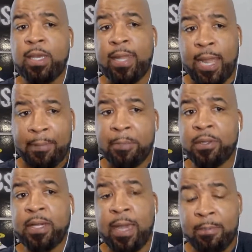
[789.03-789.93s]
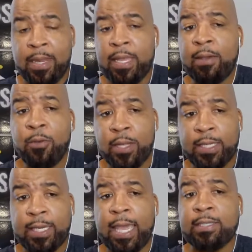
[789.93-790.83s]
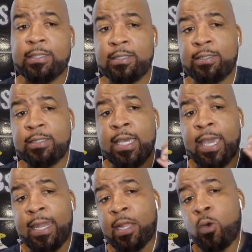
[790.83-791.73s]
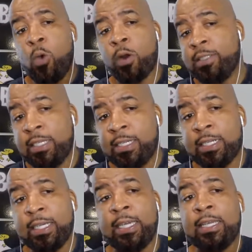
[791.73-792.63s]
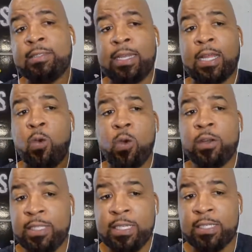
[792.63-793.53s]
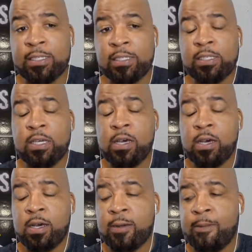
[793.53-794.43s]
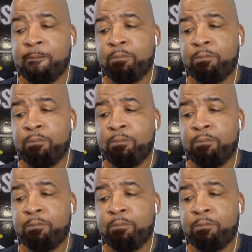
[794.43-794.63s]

Like people are coming in with the cases and they're quarantining the kids and they're quarantining the